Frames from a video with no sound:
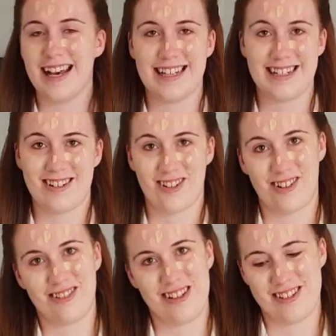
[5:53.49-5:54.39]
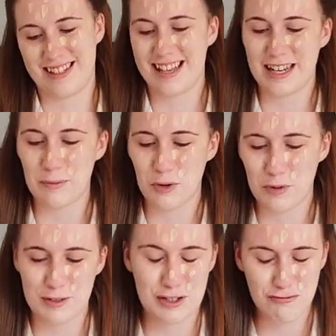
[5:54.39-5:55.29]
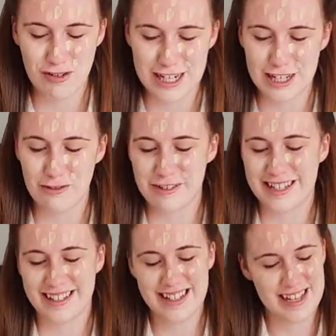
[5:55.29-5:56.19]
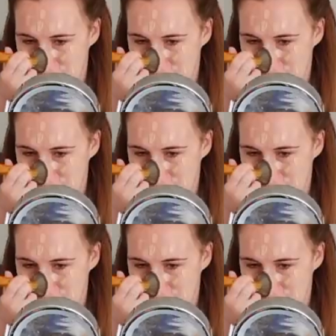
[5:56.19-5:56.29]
and I can't use this anymore, which is really annoying.